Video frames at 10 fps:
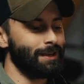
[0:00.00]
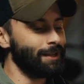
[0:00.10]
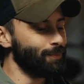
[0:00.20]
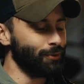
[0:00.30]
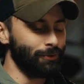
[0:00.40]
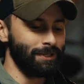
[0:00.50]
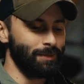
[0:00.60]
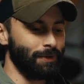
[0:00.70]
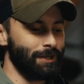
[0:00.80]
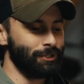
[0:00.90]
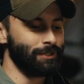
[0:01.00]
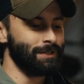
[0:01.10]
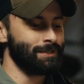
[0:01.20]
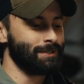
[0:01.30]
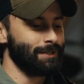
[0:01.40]
Didn't pull any
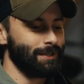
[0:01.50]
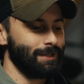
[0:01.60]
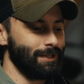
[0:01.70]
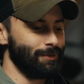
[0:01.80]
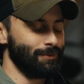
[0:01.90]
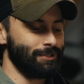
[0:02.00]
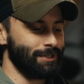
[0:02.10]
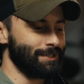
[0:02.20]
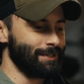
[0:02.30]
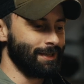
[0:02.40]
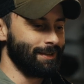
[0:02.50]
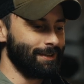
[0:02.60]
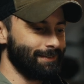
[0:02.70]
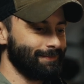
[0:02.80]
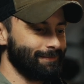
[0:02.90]
punches. It was just
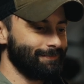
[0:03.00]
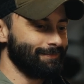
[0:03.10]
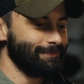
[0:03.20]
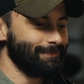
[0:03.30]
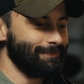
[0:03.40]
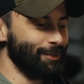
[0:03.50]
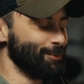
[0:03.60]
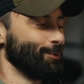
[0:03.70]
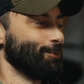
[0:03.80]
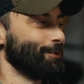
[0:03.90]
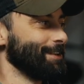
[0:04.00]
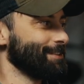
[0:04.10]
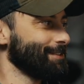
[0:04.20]
it was glorious.